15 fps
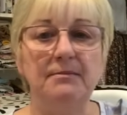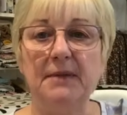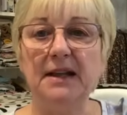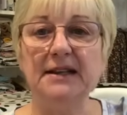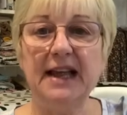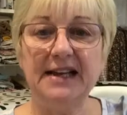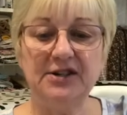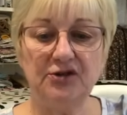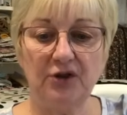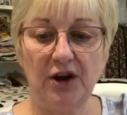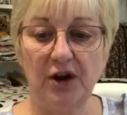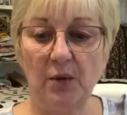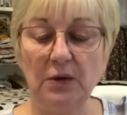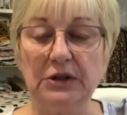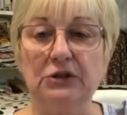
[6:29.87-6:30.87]
Later
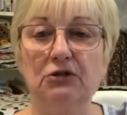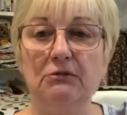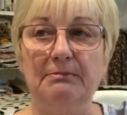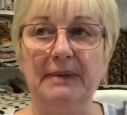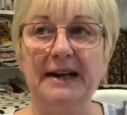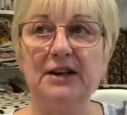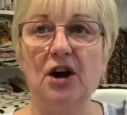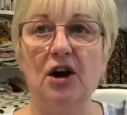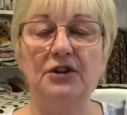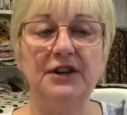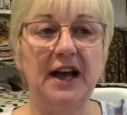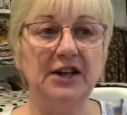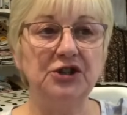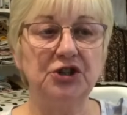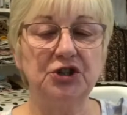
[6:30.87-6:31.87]
on I will come back on
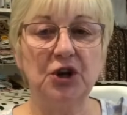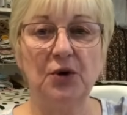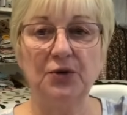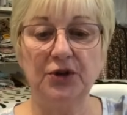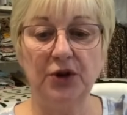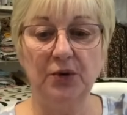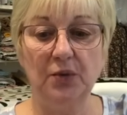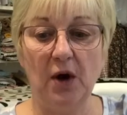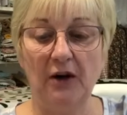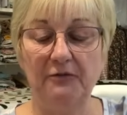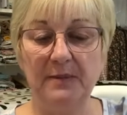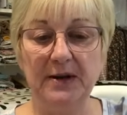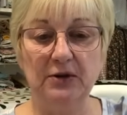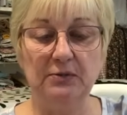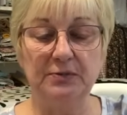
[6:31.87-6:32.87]
and show you what I've
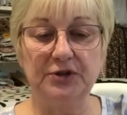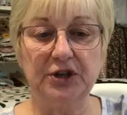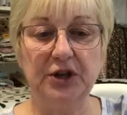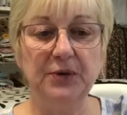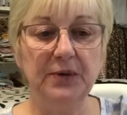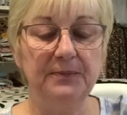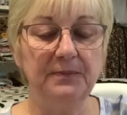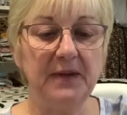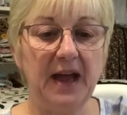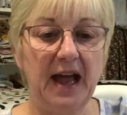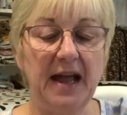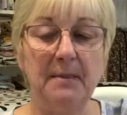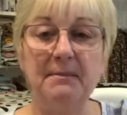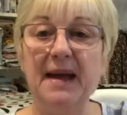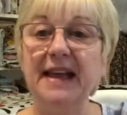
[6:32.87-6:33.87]
been up to. I
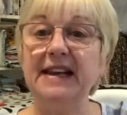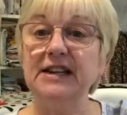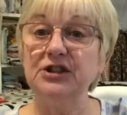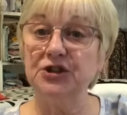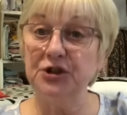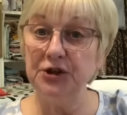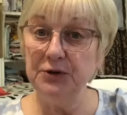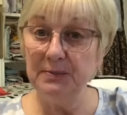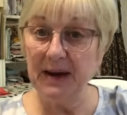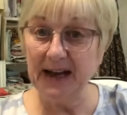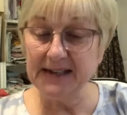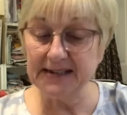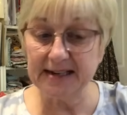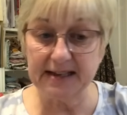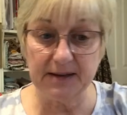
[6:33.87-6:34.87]
am making 2
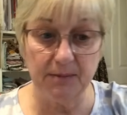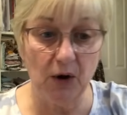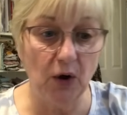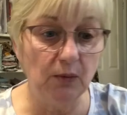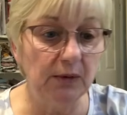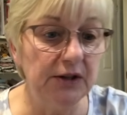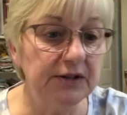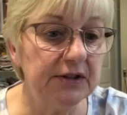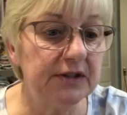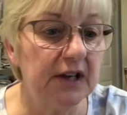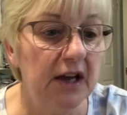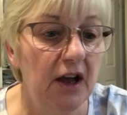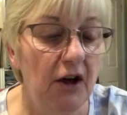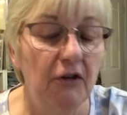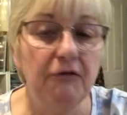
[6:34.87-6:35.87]
mice at the moment
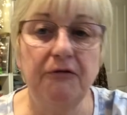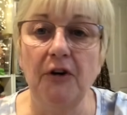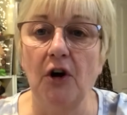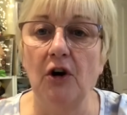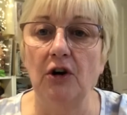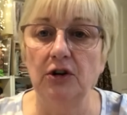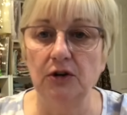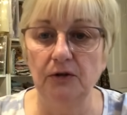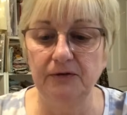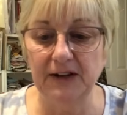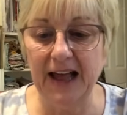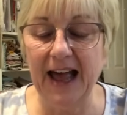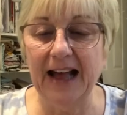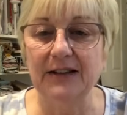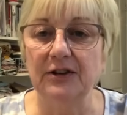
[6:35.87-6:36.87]
for
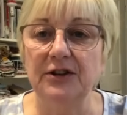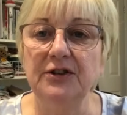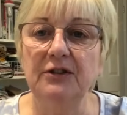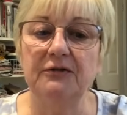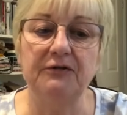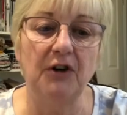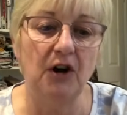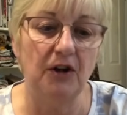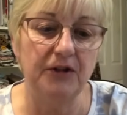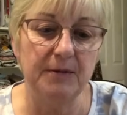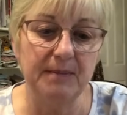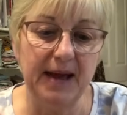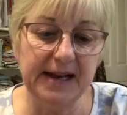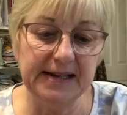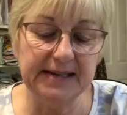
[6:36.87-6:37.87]
lovely Helen for the
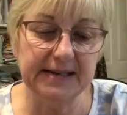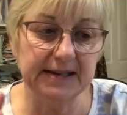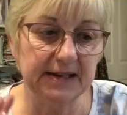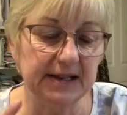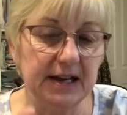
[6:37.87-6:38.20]
mace,